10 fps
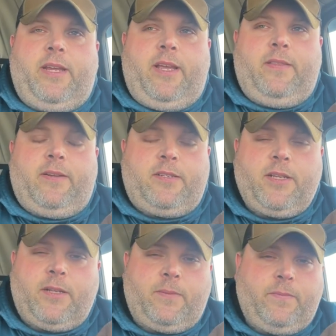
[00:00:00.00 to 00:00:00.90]
and they're
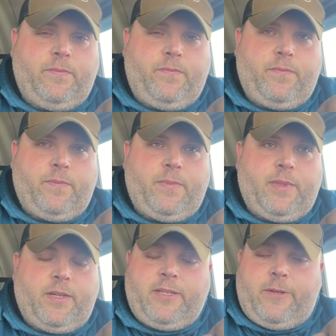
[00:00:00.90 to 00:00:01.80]
still
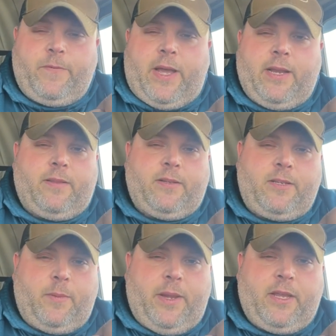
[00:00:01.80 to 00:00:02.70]
fighting. They're
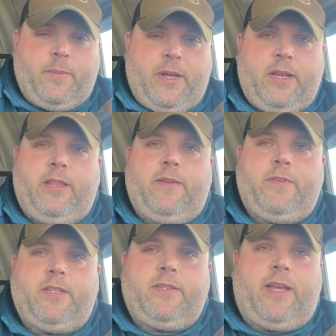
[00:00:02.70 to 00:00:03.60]
still making money. They've
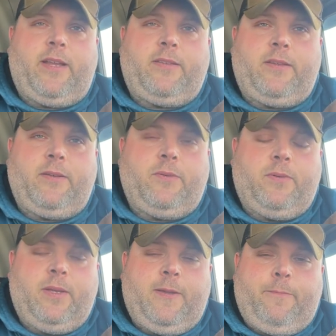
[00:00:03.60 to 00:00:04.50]
just had to
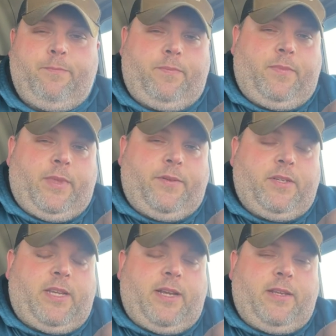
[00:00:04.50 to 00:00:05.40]

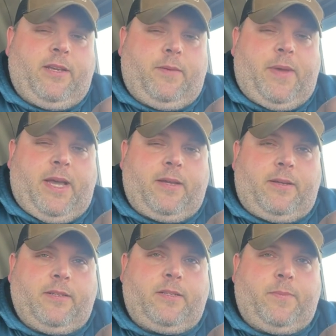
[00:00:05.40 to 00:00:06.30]
cut back
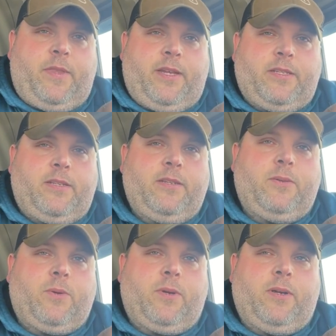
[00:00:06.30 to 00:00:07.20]
on some things,
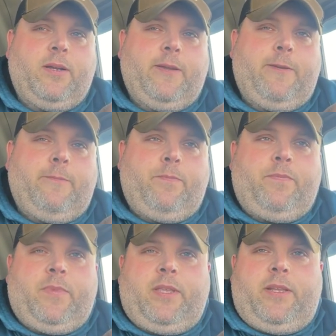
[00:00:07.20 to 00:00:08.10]
or,
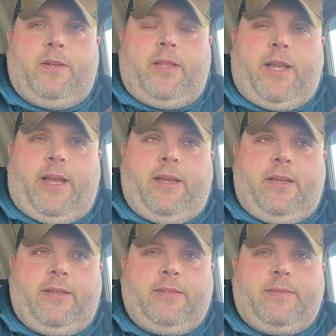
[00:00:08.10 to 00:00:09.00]
you know, like I've
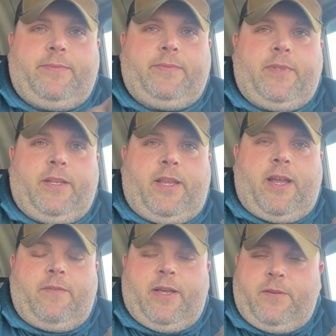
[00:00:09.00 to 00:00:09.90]

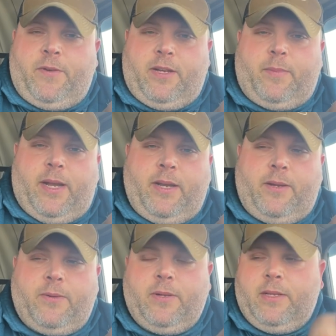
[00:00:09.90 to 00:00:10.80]
got a friend of mine who,